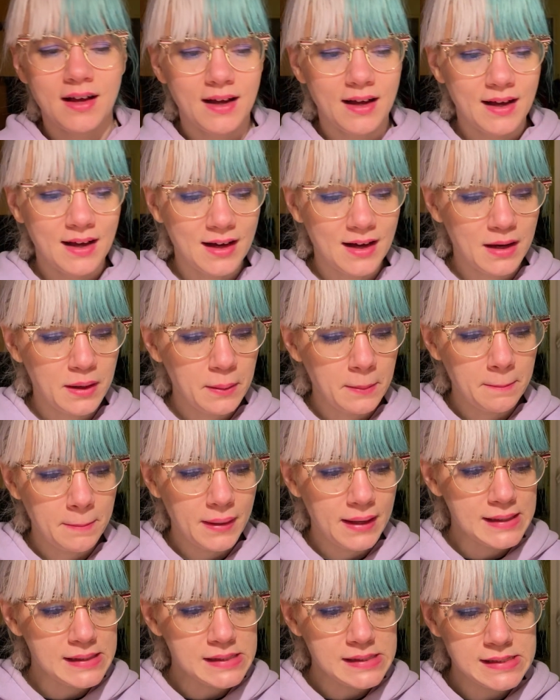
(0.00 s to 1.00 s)

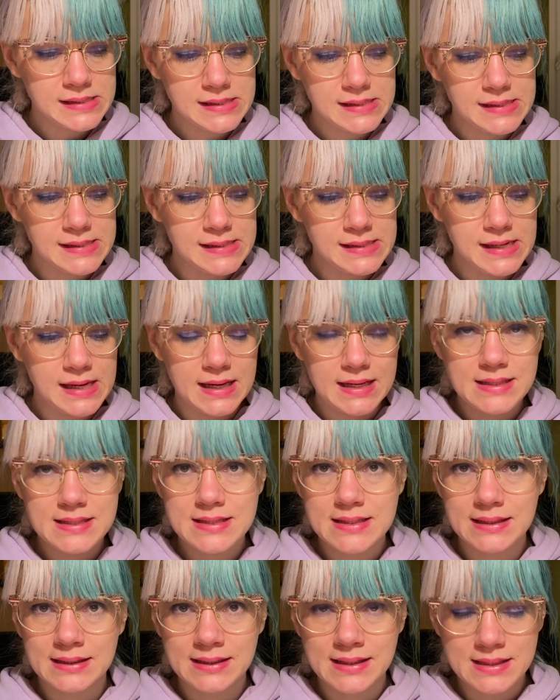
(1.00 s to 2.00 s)
And yes,
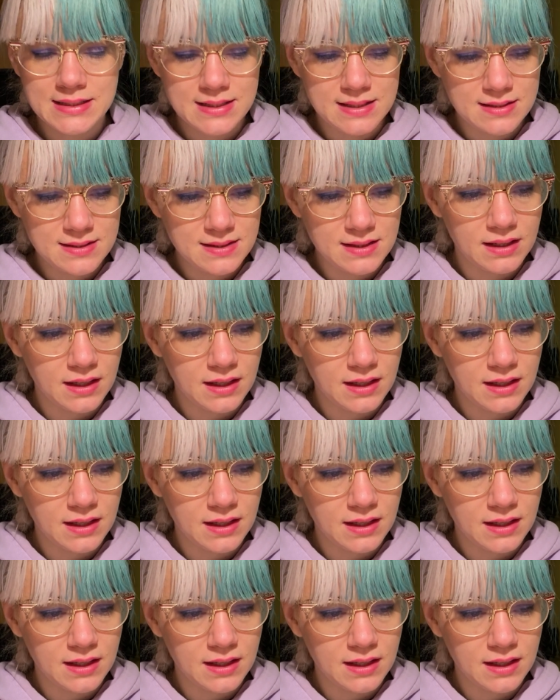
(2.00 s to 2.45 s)
let's see.